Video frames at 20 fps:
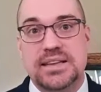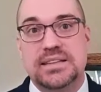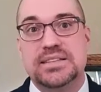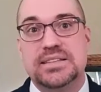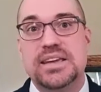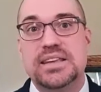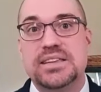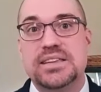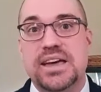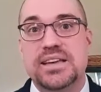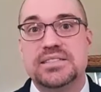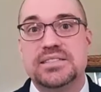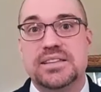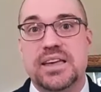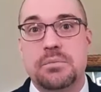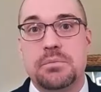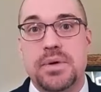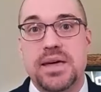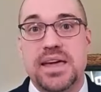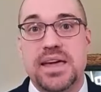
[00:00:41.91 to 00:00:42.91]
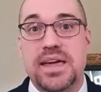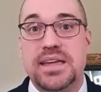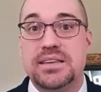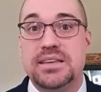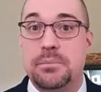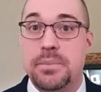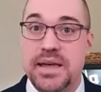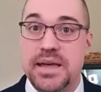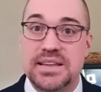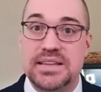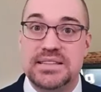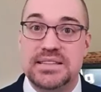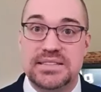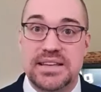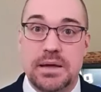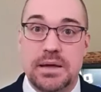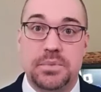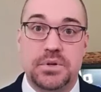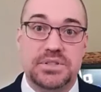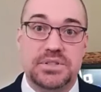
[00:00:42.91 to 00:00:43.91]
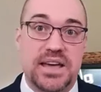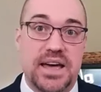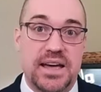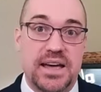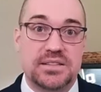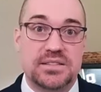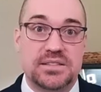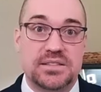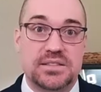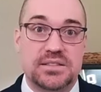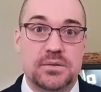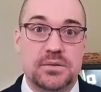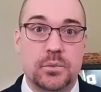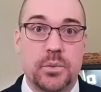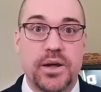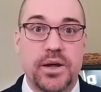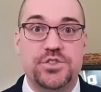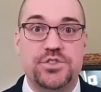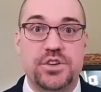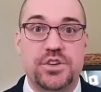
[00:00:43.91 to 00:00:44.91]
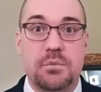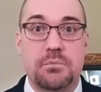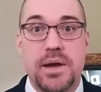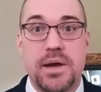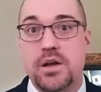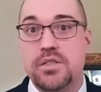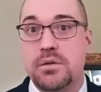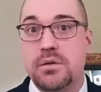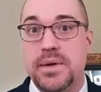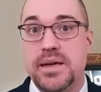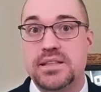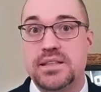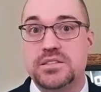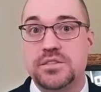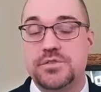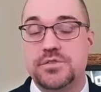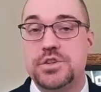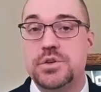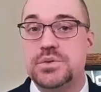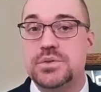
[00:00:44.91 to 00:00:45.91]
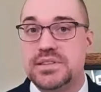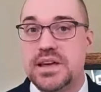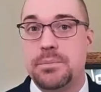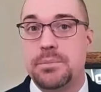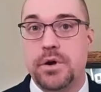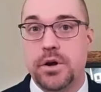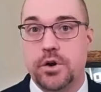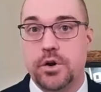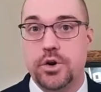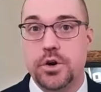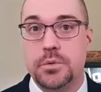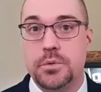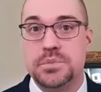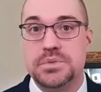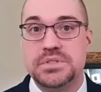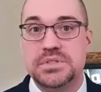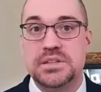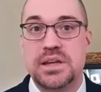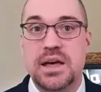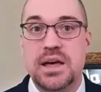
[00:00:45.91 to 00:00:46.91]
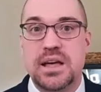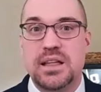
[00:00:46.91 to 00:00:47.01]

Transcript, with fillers: T-tests can be independent sample tests, which compare the means of two separate groups,